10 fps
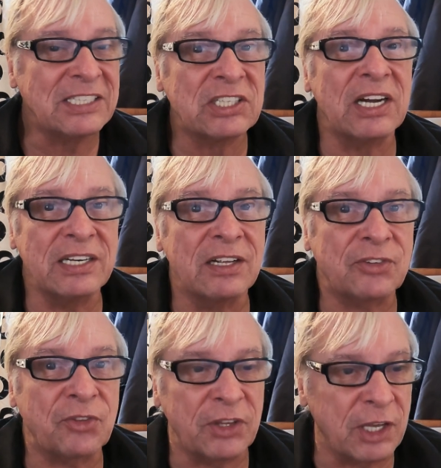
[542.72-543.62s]
try not
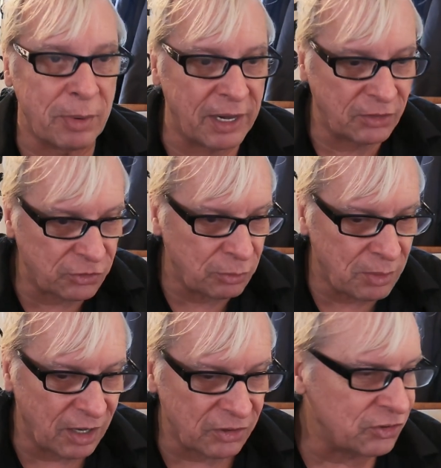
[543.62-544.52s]
to think about it too
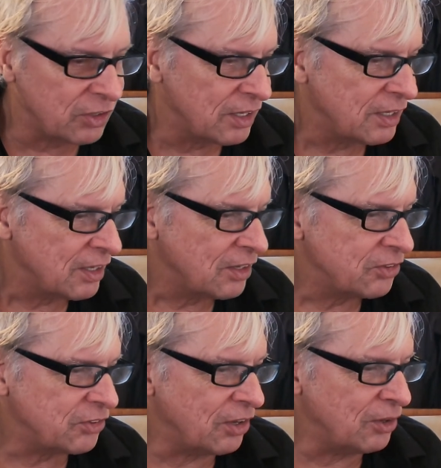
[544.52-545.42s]
much.
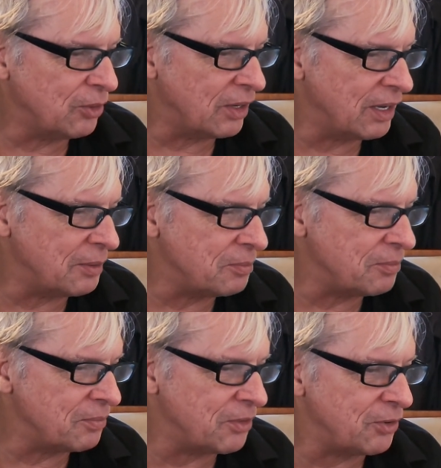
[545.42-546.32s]
So
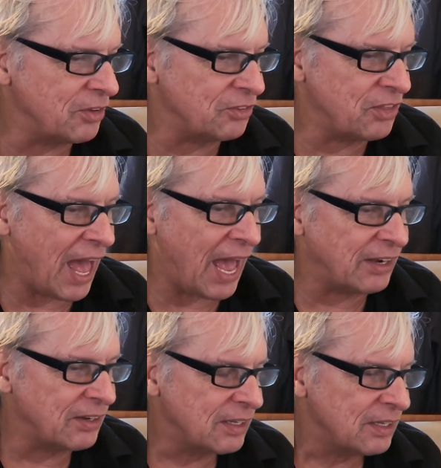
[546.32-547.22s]
there is
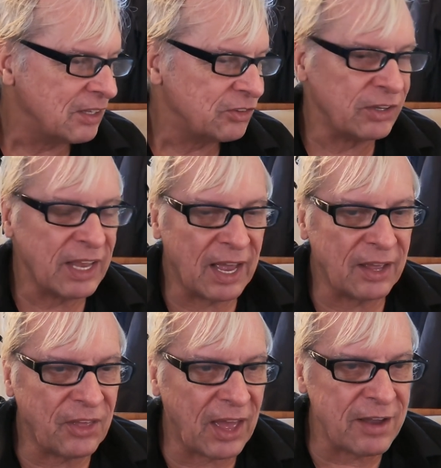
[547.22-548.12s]
that. So yeah,
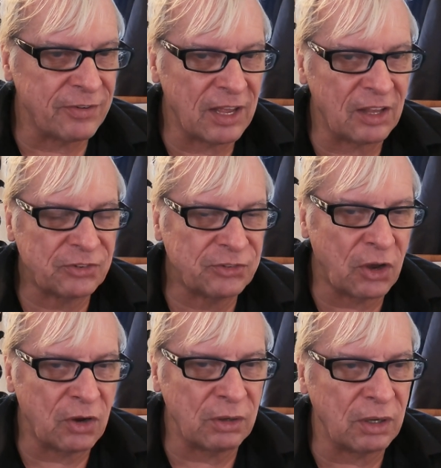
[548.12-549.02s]
that Everlast
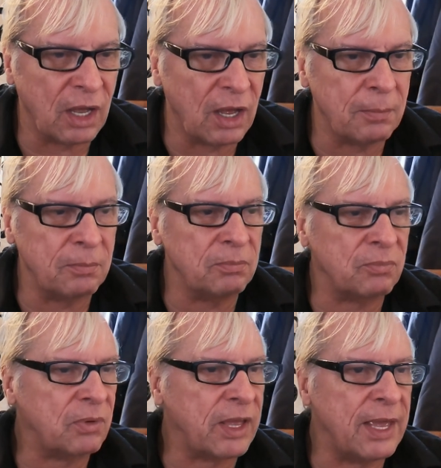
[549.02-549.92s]
song
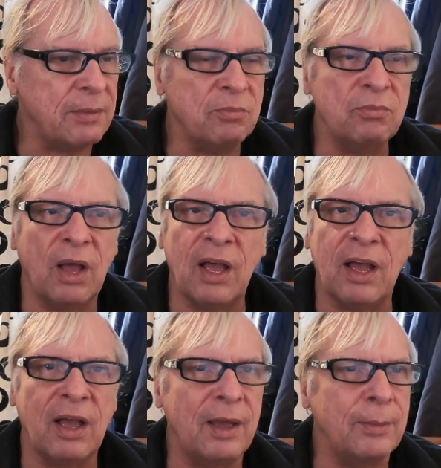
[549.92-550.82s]
came,
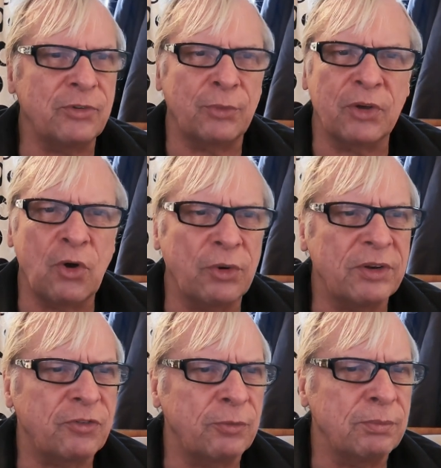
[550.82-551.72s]
it was a
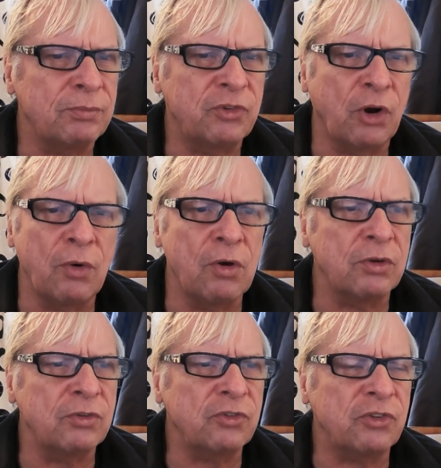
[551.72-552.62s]
recording from Joe Rogan's